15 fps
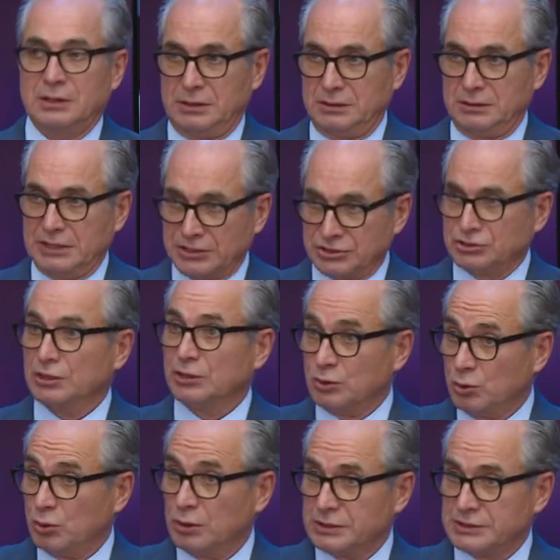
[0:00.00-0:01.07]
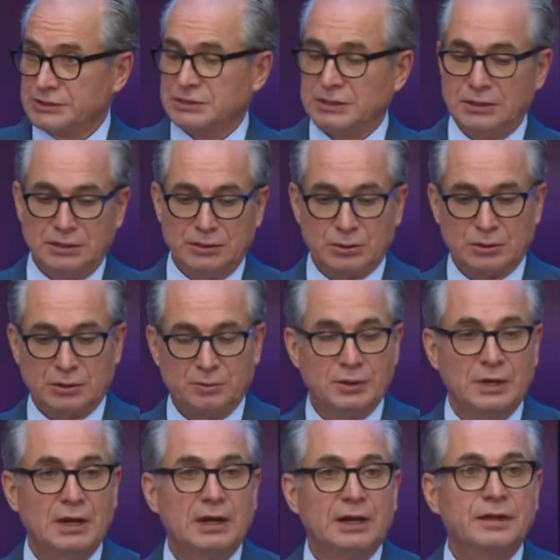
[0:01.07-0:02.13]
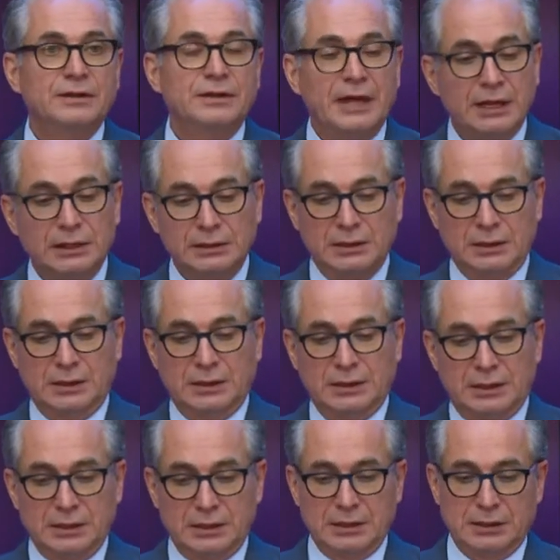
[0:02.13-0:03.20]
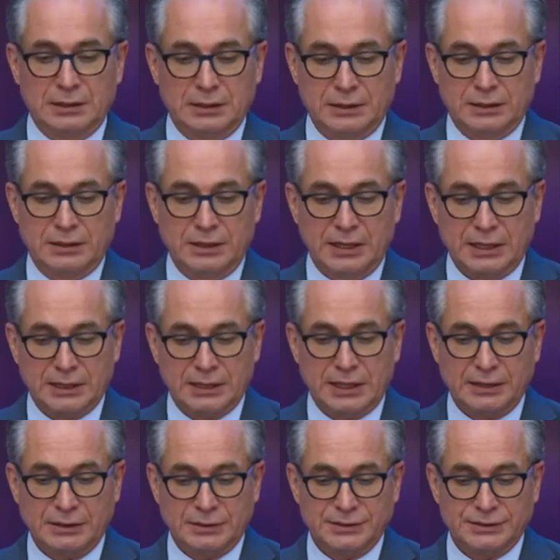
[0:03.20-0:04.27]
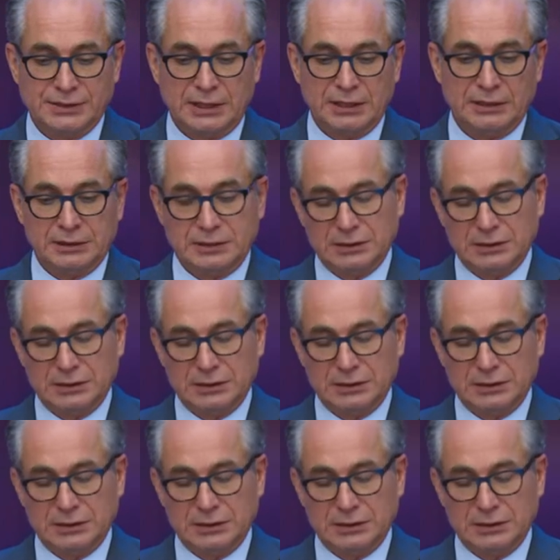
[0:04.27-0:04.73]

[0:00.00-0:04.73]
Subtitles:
national courts in Europe, then they can send